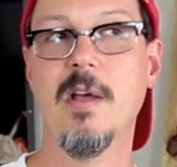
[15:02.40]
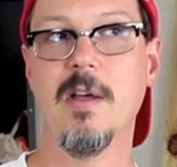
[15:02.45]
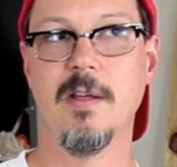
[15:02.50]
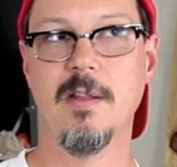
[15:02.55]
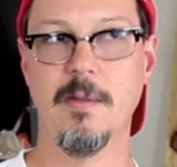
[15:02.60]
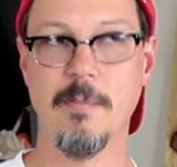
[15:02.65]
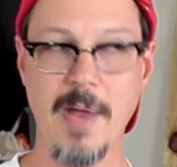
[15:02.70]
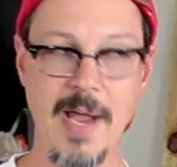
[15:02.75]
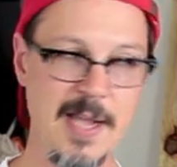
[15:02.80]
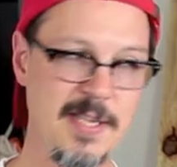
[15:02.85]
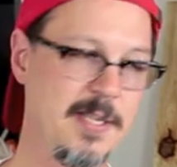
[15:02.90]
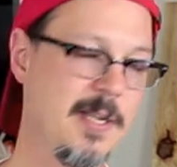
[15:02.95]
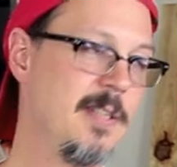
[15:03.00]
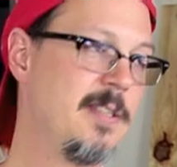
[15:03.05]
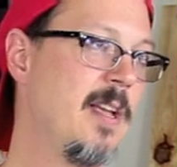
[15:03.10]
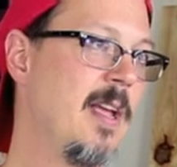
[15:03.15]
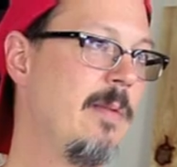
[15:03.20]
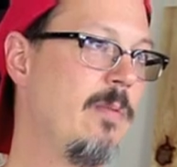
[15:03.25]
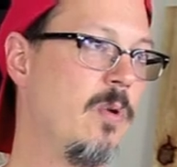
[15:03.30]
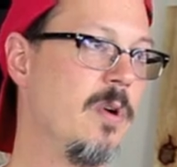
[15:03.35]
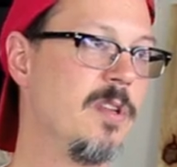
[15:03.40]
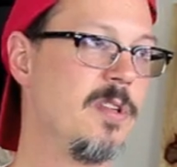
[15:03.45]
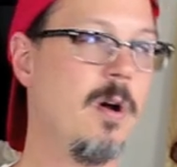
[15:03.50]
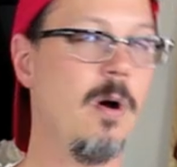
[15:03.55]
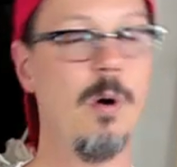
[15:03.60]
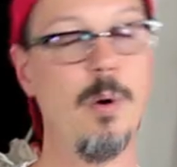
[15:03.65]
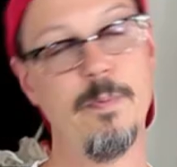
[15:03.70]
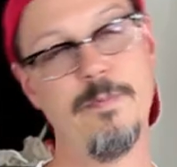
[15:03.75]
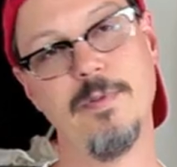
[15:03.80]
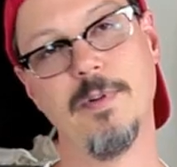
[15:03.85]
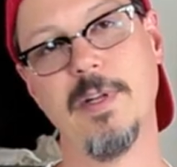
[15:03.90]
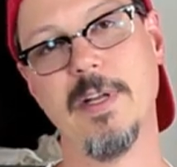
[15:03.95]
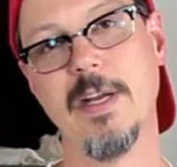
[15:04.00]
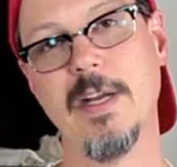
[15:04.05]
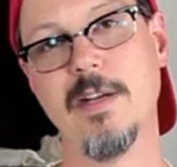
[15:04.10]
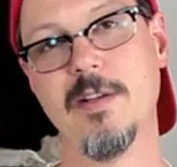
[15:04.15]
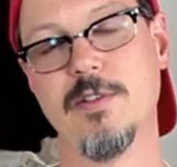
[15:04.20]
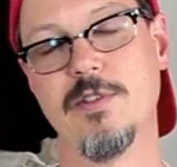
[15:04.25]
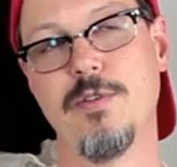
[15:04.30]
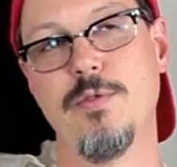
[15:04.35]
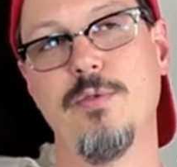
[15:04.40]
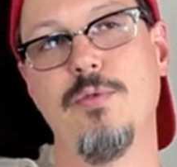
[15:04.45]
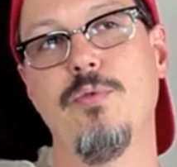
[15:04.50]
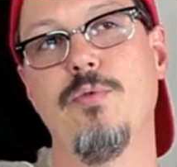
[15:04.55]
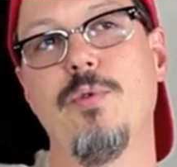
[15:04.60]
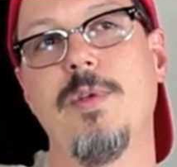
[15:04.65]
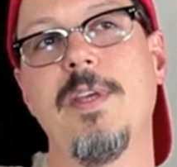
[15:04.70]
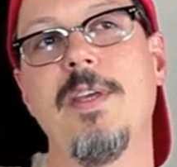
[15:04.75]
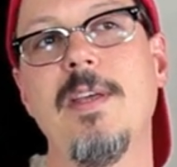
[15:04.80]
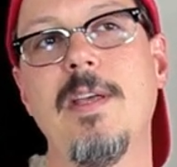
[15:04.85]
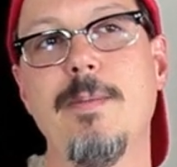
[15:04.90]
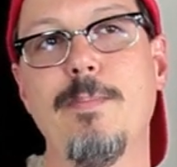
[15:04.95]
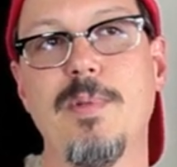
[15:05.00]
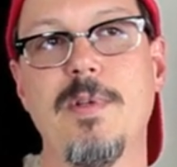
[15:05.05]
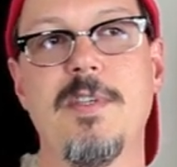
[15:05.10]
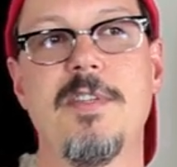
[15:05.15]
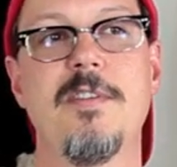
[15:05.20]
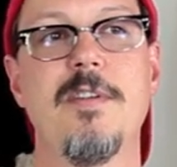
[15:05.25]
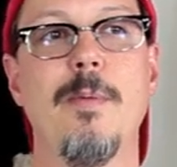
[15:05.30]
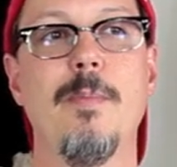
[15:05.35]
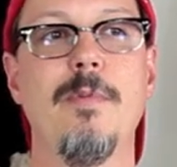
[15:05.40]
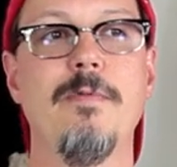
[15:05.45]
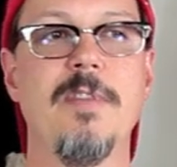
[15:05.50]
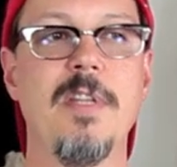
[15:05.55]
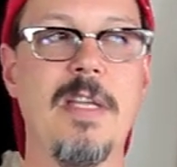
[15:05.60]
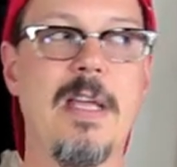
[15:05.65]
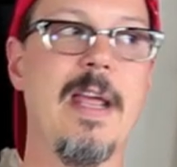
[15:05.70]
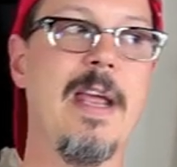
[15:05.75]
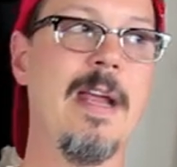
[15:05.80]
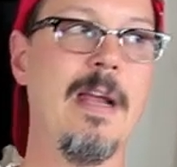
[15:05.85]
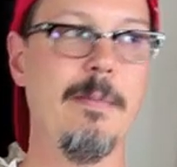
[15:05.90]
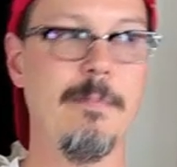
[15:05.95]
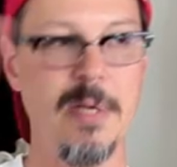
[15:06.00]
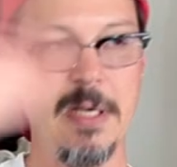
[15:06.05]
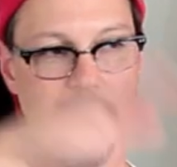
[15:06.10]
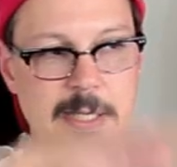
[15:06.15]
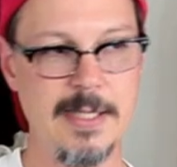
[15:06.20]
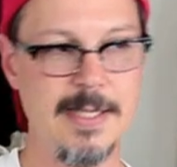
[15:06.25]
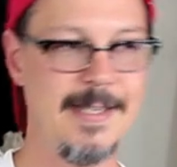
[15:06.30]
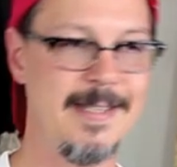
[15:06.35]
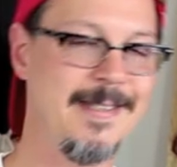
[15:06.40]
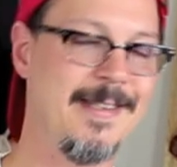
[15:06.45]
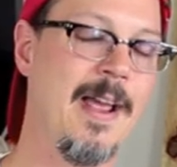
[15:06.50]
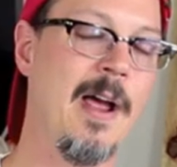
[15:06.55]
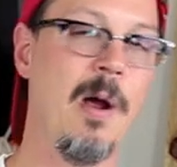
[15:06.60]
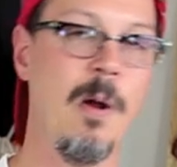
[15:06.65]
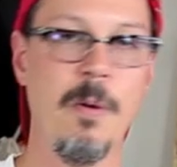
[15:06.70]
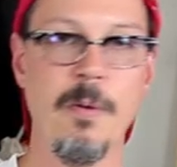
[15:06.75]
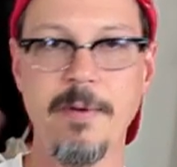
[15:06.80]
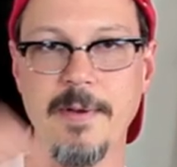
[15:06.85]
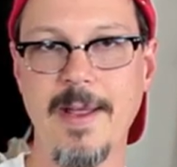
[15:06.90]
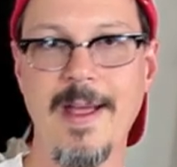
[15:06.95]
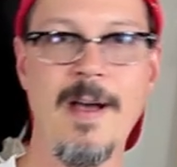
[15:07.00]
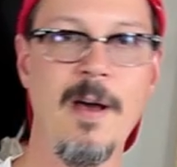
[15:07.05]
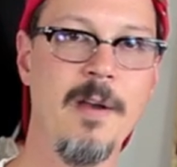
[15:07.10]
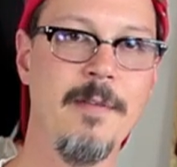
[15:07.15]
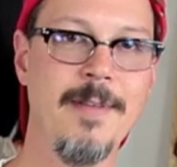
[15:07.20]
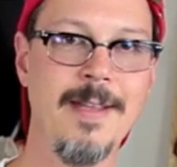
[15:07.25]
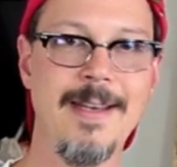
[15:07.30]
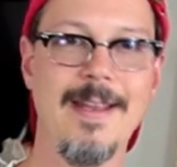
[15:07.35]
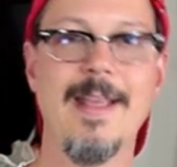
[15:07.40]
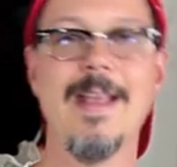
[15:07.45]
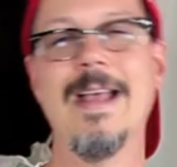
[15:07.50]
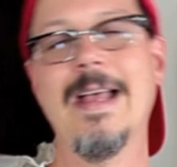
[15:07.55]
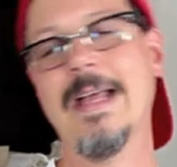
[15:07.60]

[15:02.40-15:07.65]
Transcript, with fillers: The masking tape was hopefully to keep some of the ambient sound out of it.